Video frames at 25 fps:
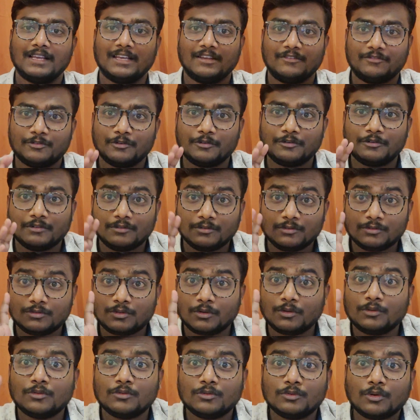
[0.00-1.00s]
if you
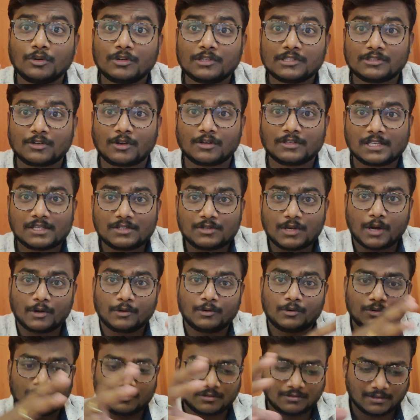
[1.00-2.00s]
so those choices you have
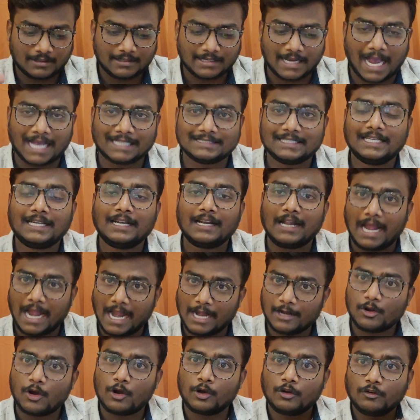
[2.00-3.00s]
to gather
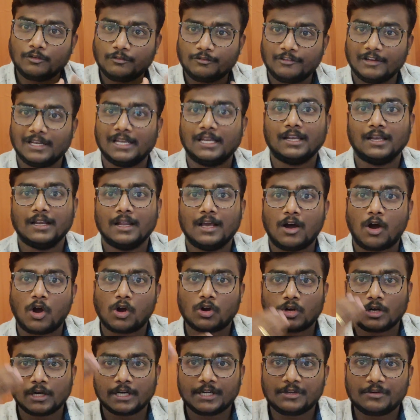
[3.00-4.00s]
and you have to fill
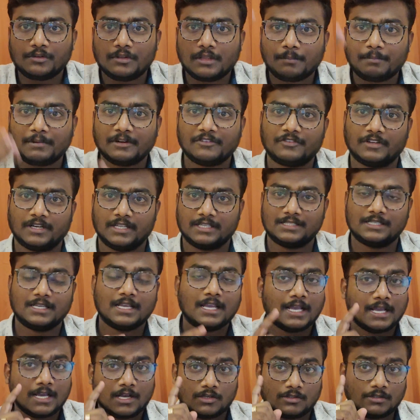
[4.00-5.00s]
according to the preference
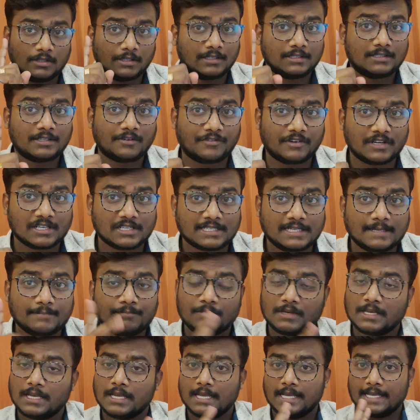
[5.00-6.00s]
this is the first
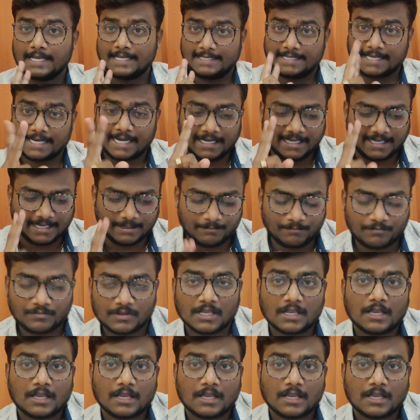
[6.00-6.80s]
tip second tip